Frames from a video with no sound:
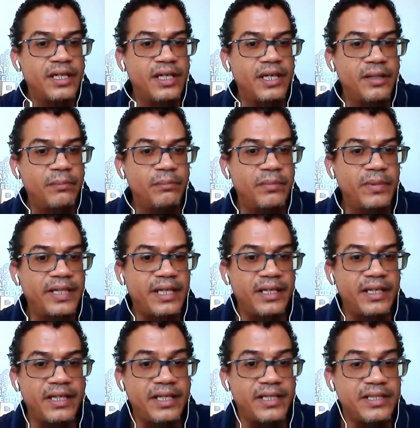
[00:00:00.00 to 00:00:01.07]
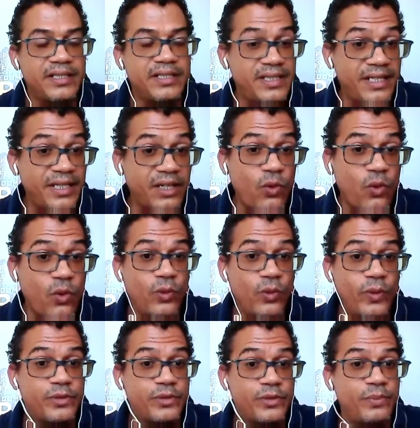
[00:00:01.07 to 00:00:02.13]
And I understand a call
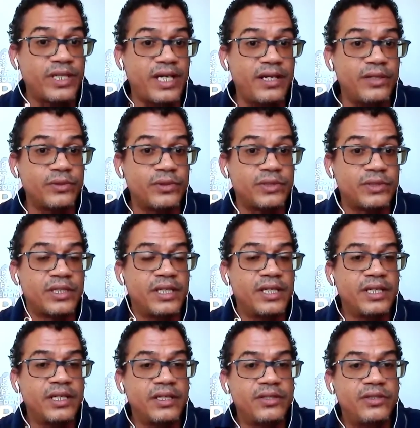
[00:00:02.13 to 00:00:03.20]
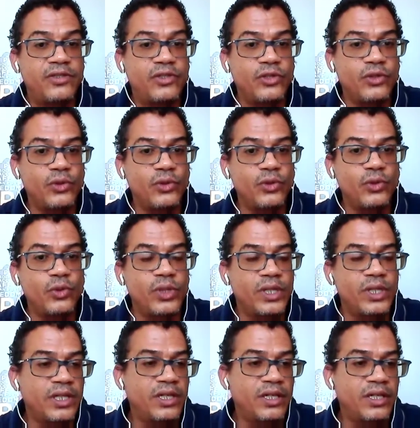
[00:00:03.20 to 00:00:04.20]
was put out to